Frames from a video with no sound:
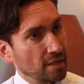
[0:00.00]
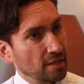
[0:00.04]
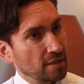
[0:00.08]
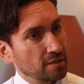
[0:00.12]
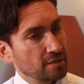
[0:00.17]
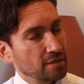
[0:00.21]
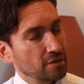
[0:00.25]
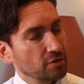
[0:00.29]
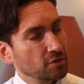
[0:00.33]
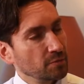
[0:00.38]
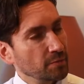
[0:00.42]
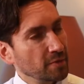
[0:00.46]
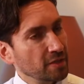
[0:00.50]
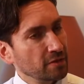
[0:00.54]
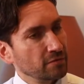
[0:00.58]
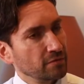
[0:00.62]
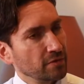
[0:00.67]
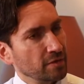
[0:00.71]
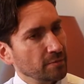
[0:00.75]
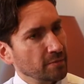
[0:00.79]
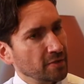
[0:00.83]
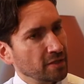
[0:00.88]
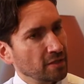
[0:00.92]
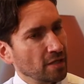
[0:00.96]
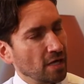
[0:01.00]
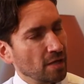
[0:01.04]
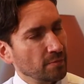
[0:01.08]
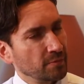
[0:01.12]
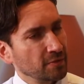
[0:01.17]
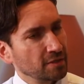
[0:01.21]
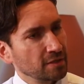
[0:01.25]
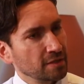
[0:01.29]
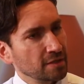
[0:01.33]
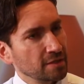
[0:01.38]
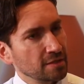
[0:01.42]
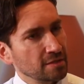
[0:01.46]
There could be rib
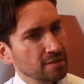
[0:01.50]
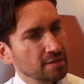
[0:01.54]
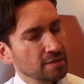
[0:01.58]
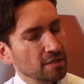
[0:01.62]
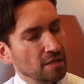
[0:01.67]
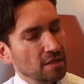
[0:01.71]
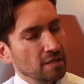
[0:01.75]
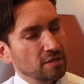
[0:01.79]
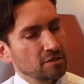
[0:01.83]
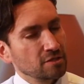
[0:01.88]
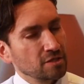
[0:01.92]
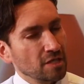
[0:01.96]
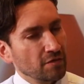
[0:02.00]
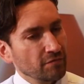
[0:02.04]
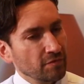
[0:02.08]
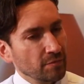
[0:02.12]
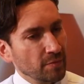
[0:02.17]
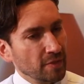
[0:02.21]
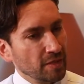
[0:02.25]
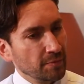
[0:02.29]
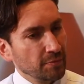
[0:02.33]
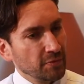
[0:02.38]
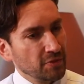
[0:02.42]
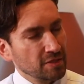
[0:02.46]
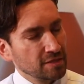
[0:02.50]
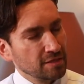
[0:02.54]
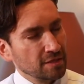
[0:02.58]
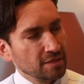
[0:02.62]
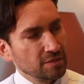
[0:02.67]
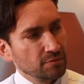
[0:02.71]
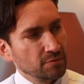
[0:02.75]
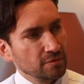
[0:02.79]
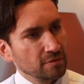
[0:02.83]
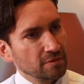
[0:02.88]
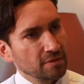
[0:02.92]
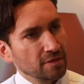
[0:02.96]
anomalies. So everybody presents
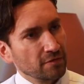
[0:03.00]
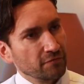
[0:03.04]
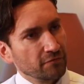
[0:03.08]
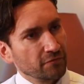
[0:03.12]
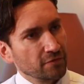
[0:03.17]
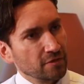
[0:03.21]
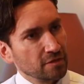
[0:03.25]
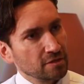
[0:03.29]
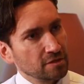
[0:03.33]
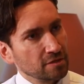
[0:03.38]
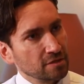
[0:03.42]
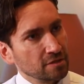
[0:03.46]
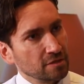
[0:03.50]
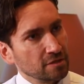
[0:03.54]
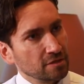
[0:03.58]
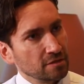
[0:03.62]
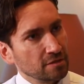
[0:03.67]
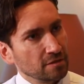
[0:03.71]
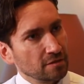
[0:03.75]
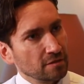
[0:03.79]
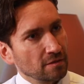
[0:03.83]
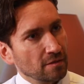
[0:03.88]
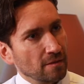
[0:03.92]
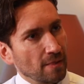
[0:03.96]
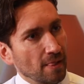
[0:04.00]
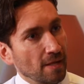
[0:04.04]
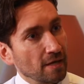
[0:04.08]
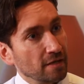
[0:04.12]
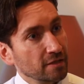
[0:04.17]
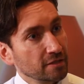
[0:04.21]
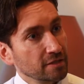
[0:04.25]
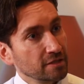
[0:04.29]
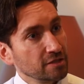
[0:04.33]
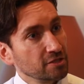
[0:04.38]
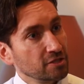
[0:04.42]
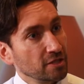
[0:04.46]
with a different
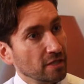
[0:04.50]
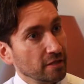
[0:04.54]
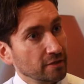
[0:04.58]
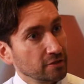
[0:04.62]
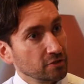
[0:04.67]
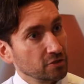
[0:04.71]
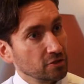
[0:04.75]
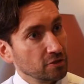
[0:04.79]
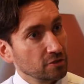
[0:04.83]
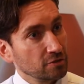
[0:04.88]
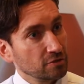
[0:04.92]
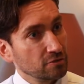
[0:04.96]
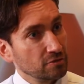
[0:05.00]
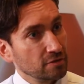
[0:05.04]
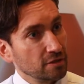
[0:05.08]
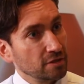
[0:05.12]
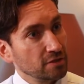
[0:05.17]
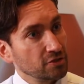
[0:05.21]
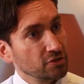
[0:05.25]
architecture to their